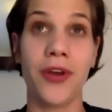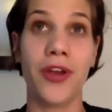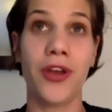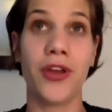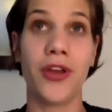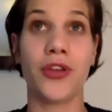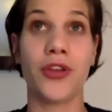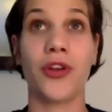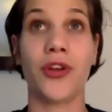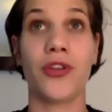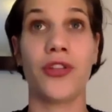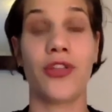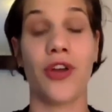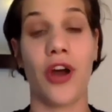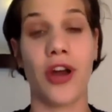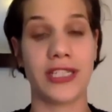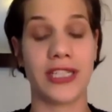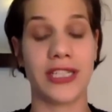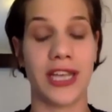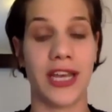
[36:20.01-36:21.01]
your
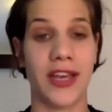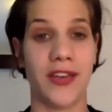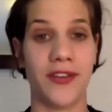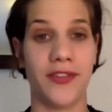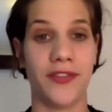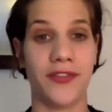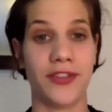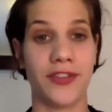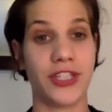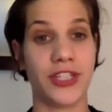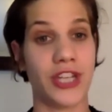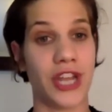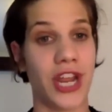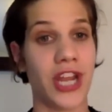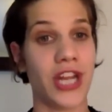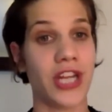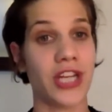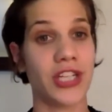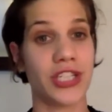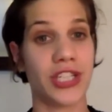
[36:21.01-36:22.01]
thoughts have
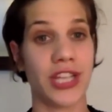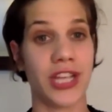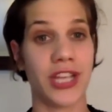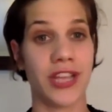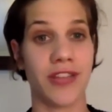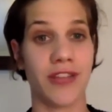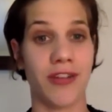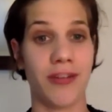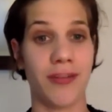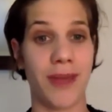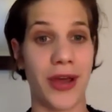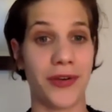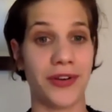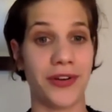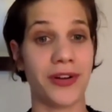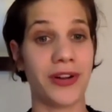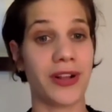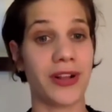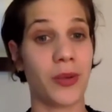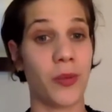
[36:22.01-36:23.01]
changed, either about
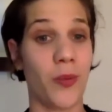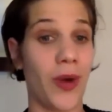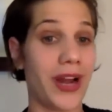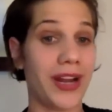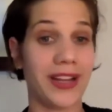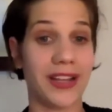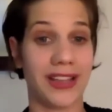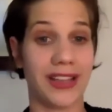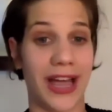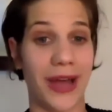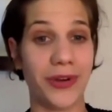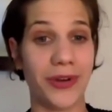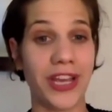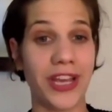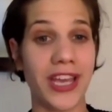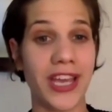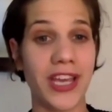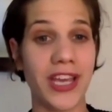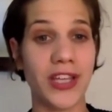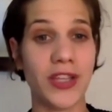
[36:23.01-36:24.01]
what
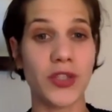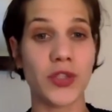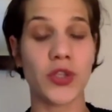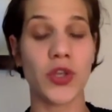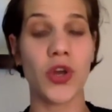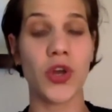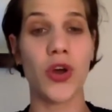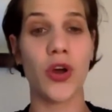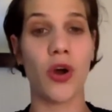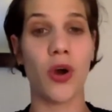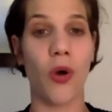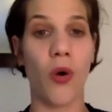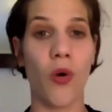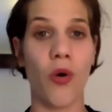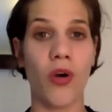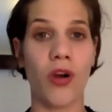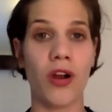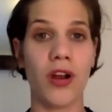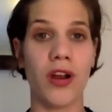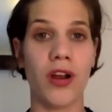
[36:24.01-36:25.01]
clowning is
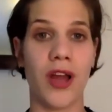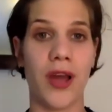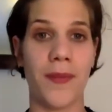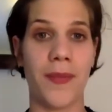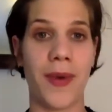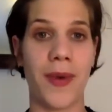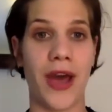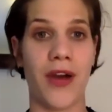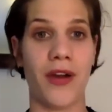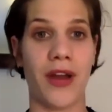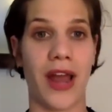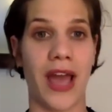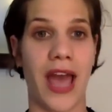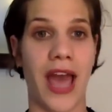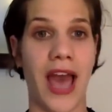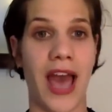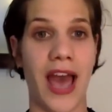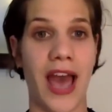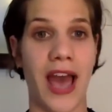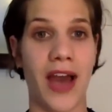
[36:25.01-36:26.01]
or about
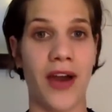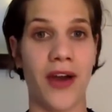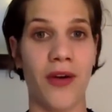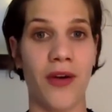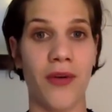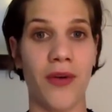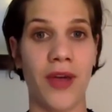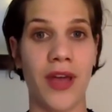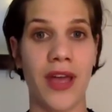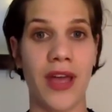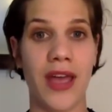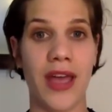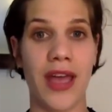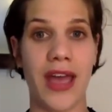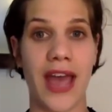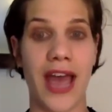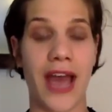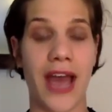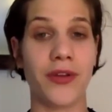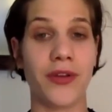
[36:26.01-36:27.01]
how
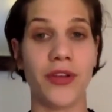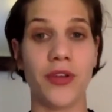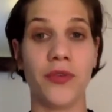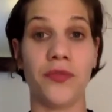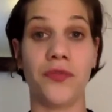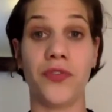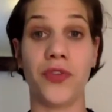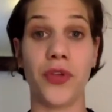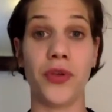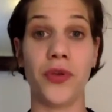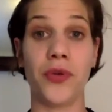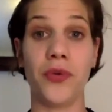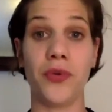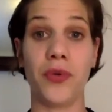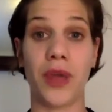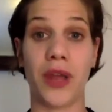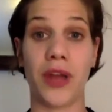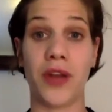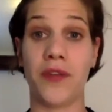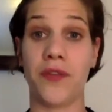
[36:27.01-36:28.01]
you
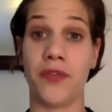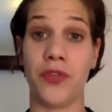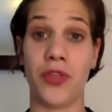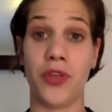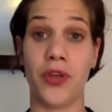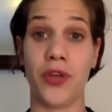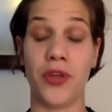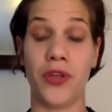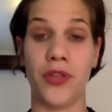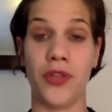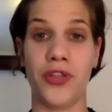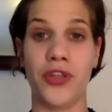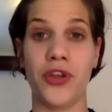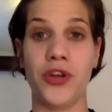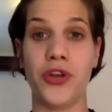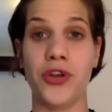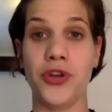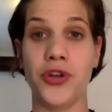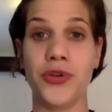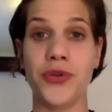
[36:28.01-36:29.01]
view kind of the
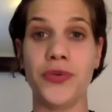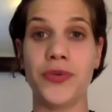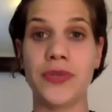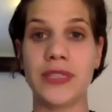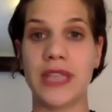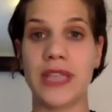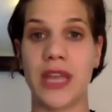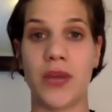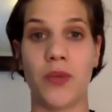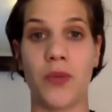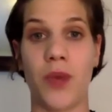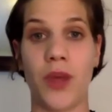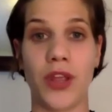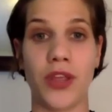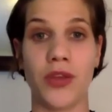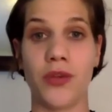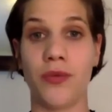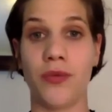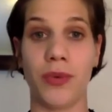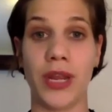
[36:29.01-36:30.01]
news and what
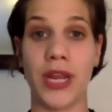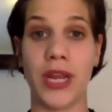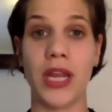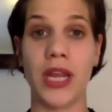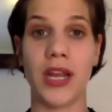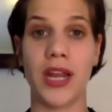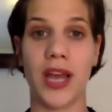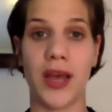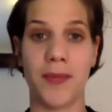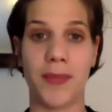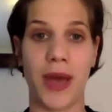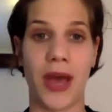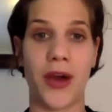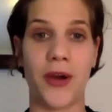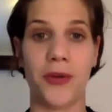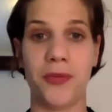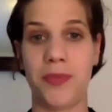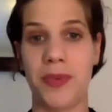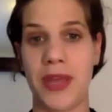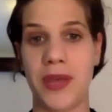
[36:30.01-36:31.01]
you read
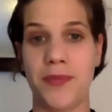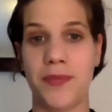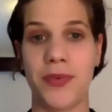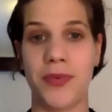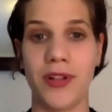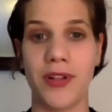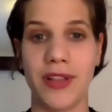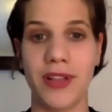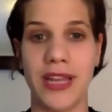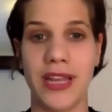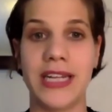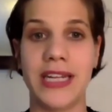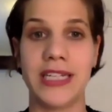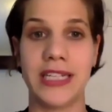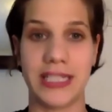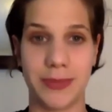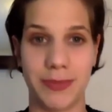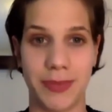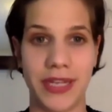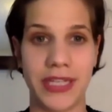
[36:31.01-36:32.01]
about people in
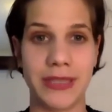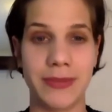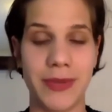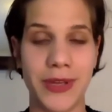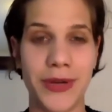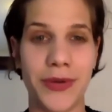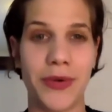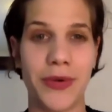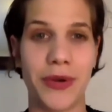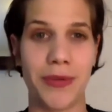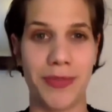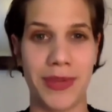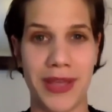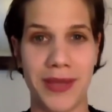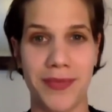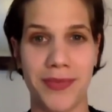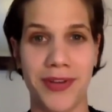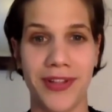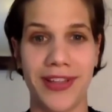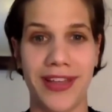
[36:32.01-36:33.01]
displacement or
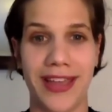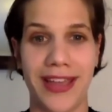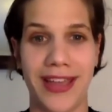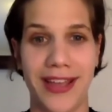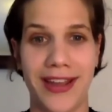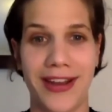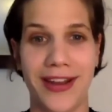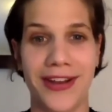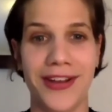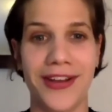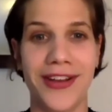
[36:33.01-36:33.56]
people in